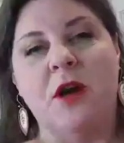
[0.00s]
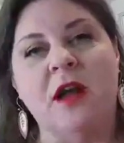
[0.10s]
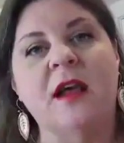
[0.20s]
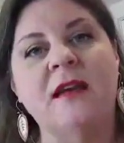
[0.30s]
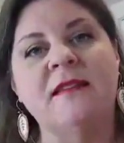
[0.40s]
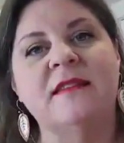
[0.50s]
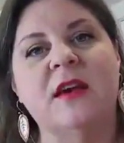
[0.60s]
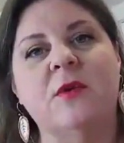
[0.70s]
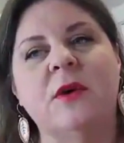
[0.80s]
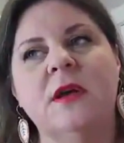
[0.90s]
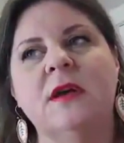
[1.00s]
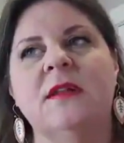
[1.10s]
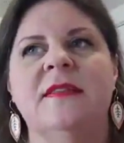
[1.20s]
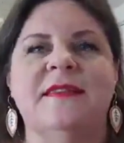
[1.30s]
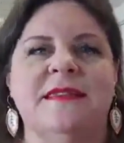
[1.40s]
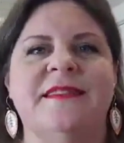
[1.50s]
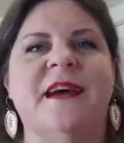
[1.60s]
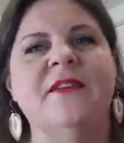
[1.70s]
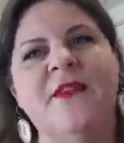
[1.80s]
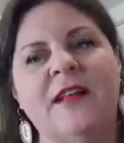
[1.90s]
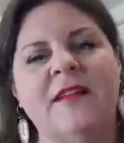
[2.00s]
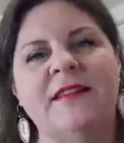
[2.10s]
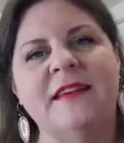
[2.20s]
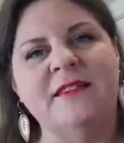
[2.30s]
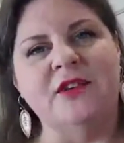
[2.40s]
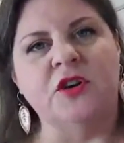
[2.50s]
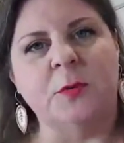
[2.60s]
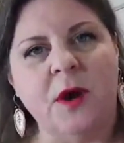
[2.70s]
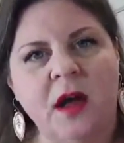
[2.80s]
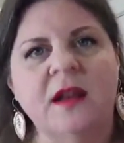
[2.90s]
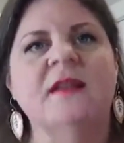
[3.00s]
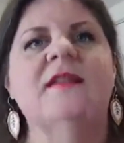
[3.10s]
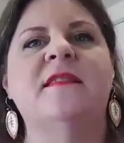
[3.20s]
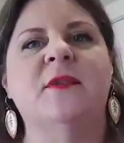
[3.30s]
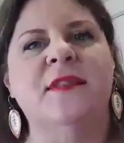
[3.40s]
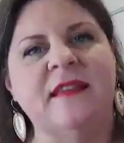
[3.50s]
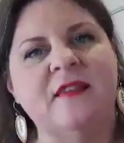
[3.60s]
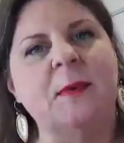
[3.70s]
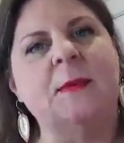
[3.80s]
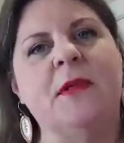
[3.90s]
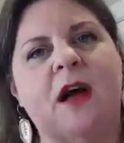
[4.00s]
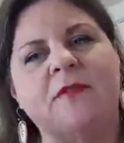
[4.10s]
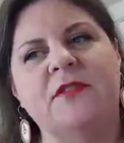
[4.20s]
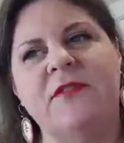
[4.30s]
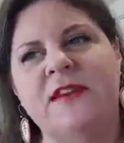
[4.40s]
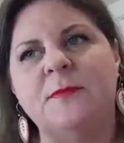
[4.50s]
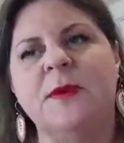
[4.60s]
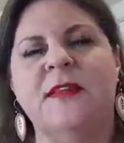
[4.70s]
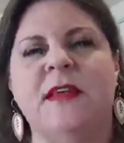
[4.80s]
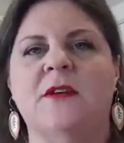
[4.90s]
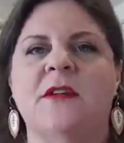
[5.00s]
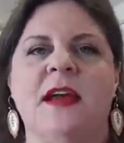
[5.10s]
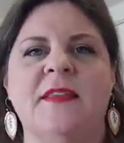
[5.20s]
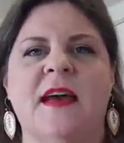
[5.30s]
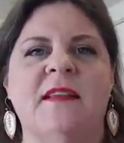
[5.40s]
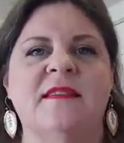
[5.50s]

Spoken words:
products. So this design file is considered a product, and so it sends people off of Facebook, and they don't like that.